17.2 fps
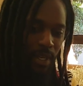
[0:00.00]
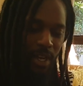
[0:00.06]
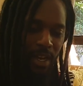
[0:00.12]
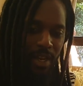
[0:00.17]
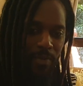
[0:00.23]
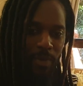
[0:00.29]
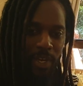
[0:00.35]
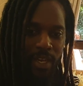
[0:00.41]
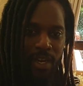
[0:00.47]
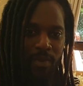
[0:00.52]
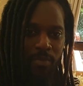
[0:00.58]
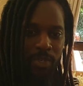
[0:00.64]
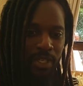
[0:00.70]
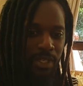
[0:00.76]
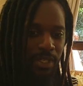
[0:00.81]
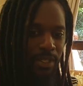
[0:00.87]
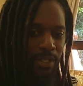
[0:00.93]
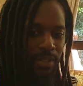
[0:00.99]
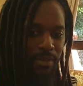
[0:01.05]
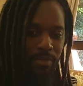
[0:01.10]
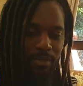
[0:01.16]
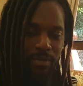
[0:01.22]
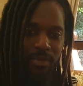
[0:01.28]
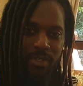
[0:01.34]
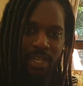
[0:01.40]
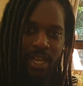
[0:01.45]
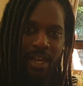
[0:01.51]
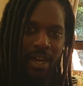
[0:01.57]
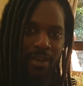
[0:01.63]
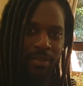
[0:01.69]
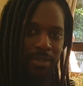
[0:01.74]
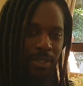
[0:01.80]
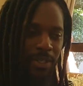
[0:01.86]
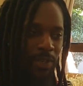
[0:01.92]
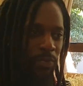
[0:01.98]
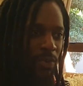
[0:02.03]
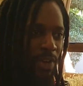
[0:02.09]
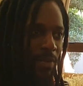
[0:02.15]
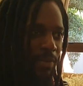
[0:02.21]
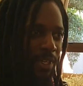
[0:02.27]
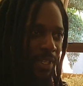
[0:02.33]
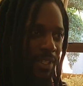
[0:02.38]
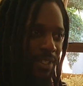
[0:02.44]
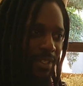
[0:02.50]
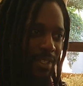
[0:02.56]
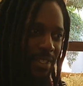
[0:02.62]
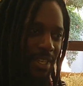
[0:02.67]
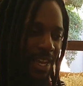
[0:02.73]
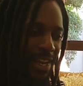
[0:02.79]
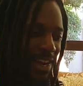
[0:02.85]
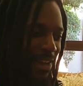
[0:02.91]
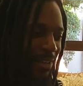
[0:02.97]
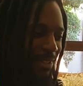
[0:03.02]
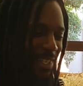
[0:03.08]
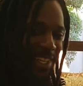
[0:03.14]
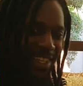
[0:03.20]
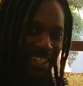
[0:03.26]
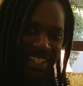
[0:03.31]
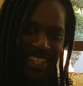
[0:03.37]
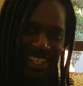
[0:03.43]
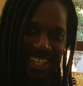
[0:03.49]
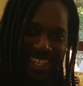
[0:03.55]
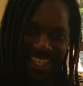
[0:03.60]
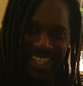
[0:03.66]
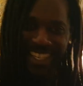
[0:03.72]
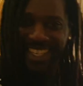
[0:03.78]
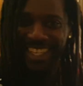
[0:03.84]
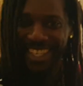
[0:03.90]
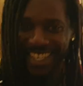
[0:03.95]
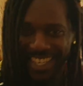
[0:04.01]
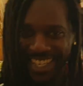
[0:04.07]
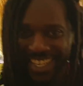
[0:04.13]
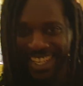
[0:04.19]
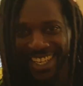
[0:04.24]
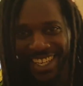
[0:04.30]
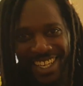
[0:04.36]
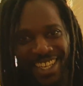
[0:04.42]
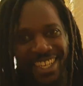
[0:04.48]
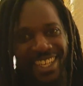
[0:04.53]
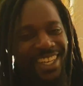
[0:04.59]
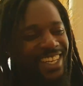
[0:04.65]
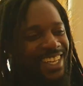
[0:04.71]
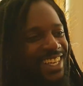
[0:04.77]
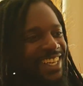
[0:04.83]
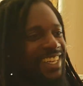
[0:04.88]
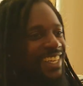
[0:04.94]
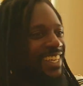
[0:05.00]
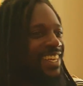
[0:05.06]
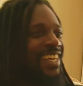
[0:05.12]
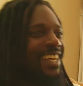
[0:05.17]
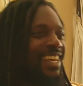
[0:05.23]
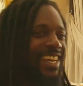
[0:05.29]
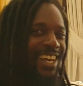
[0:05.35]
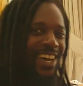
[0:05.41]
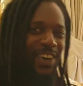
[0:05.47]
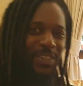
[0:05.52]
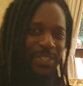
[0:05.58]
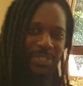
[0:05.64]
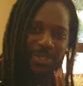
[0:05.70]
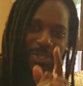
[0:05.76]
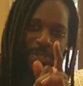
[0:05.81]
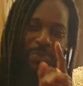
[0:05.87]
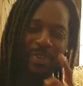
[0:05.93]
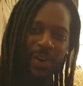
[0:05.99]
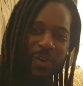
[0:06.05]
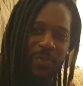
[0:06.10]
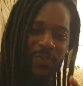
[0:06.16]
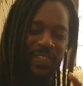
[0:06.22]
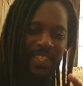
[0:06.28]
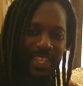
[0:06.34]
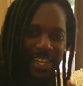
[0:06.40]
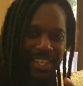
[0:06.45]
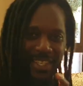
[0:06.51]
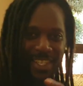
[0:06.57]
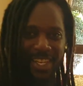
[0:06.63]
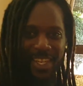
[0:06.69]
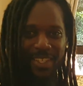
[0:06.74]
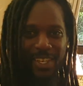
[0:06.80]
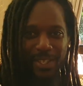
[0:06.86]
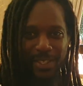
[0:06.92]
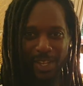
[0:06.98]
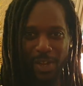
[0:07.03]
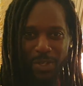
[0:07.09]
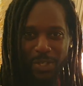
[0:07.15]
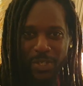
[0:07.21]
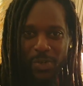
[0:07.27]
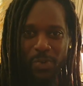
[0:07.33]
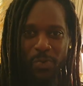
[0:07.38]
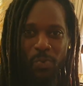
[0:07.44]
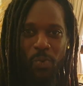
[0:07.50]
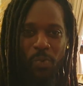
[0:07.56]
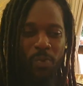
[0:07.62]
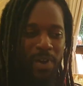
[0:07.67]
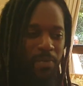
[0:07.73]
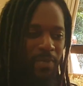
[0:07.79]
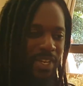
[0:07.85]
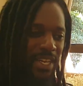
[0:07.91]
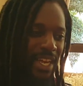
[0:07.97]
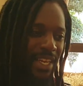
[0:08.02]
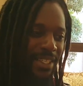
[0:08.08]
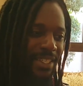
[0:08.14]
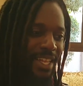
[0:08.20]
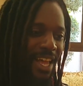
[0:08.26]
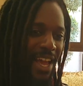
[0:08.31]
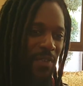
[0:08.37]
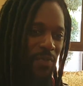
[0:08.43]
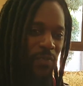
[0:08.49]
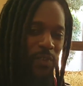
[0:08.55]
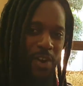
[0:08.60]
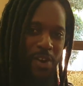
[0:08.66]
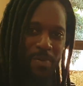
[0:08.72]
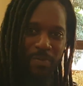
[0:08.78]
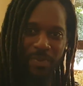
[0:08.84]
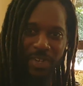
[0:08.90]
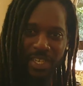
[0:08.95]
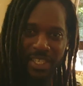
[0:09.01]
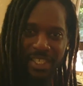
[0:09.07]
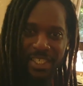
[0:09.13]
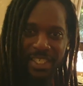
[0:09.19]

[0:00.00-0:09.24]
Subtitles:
Yeah, man. I mean, shout out to the women. Shout out to the. Also, too, there's also women that's not from